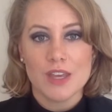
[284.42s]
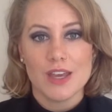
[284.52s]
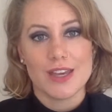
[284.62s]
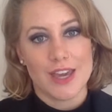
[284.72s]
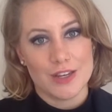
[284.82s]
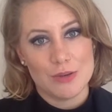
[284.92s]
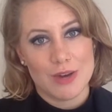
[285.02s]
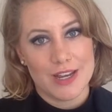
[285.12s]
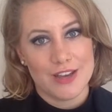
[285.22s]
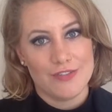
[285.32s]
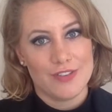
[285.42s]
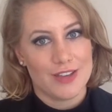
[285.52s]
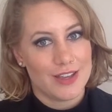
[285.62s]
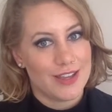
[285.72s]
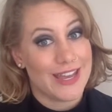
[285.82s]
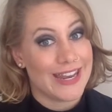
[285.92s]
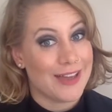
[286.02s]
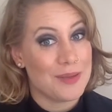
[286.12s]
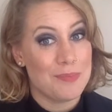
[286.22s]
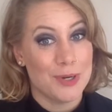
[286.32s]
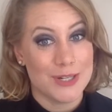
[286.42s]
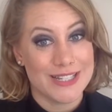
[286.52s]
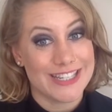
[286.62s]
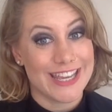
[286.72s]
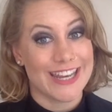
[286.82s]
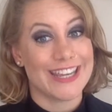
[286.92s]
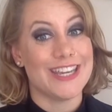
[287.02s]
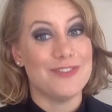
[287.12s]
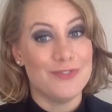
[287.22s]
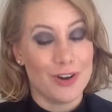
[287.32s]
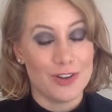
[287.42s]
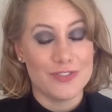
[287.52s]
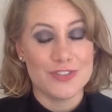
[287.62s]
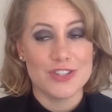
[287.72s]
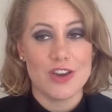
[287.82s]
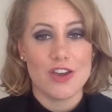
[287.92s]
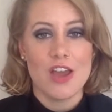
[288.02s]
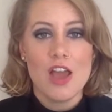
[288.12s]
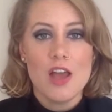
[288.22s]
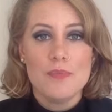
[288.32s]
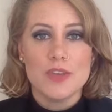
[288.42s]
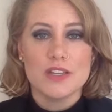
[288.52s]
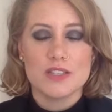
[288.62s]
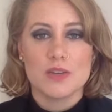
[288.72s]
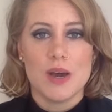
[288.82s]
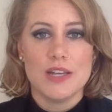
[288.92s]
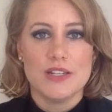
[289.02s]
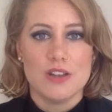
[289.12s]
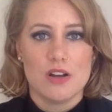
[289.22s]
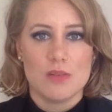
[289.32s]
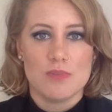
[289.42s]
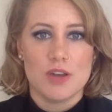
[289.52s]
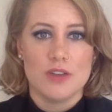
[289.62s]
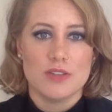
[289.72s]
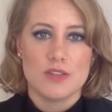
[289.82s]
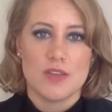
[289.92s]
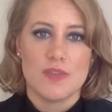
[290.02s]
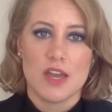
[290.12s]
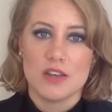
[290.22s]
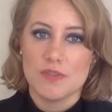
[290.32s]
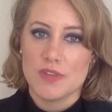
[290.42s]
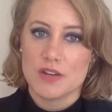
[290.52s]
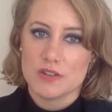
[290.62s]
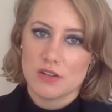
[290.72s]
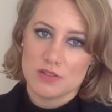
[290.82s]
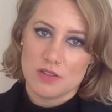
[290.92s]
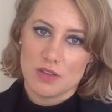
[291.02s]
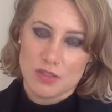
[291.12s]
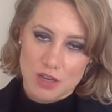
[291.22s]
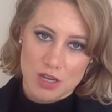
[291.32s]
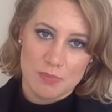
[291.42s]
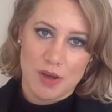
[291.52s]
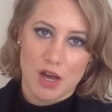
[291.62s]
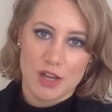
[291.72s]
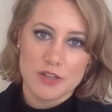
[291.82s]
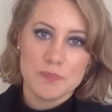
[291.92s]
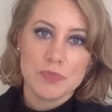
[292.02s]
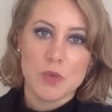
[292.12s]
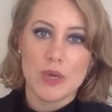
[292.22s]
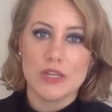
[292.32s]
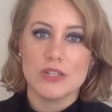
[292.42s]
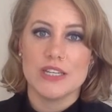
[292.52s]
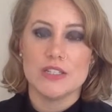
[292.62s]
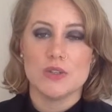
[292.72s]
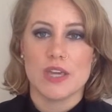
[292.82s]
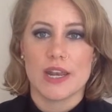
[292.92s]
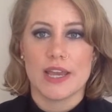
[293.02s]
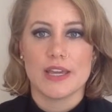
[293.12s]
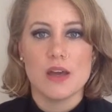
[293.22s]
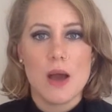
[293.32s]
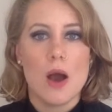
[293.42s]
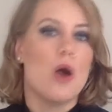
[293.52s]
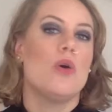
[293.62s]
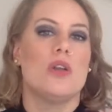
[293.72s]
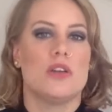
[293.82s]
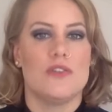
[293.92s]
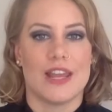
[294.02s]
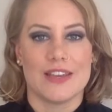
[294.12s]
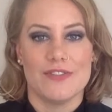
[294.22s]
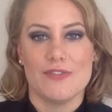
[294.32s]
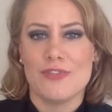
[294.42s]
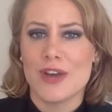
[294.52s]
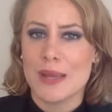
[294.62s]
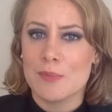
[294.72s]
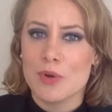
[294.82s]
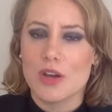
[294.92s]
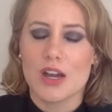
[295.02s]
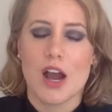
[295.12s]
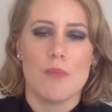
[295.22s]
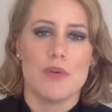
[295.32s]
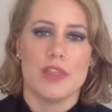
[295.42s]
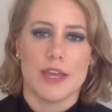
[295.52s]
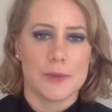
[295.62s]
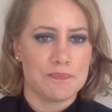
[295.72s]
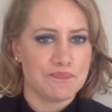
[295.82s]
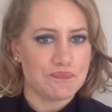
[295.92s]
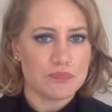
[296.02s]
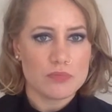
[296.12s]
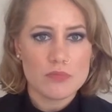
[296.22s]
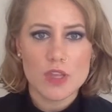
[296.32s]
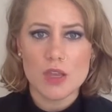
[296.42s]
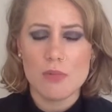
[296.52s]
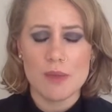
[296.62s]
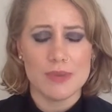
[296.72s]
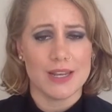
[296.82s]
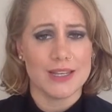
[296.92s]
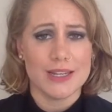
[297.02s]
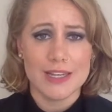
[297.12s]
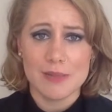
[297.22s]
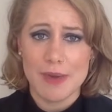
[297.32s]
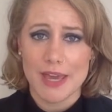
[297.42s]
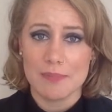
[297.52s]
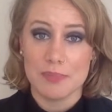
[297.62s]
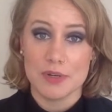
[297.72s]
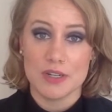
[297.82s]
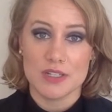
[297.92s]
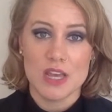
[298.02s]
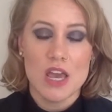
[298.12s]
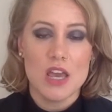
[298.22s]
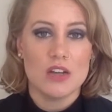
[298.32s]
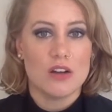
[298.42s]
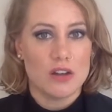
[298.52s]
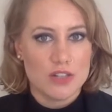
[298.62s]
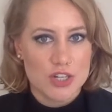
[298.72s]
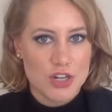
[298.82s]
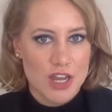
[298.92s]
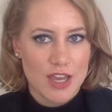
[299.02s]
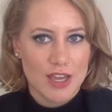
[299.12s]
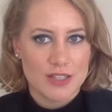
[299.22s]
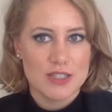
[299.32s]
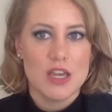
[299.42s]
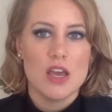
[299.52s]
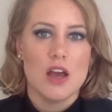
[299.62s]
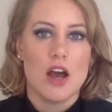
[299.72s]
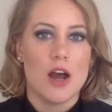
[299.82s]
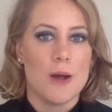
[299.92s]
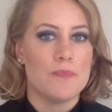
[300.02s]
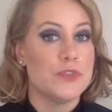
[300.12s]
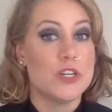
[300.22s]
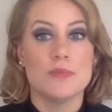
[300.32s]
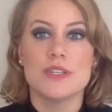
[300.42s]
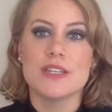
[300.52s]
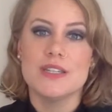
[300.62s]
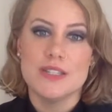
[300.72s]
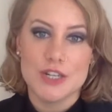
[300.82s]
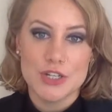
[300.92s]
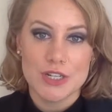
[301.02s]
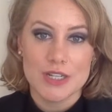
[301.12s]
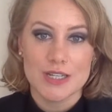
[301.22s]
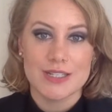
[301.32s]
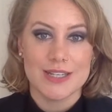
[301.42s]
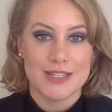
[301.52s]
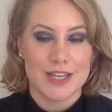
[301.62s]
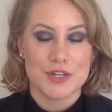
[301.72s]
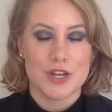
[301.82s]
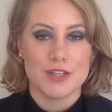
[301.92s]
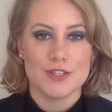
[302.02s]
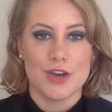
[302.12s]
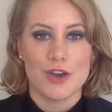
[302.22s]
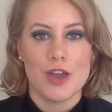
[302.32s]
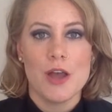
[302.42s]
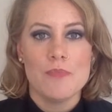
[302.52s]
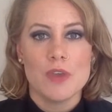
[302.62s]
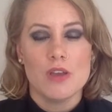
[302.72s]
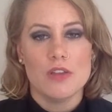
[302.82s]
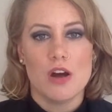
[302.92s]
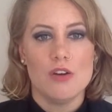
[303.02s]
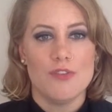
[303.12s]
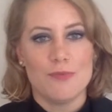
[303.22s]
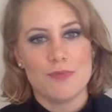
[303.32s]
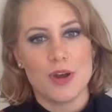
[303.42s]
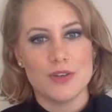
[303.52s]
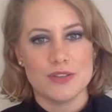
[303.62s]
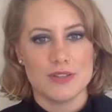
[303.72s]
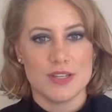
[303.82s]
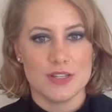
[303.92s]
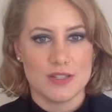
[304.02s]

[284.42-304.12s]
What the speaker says: again, you might have another person getting involved. So it's quite a long process. And then there's also the third part where you need to get like a whole lot of like framework up with like, it might be like legal papers, contracts, terms and conditions, etc. So the whole process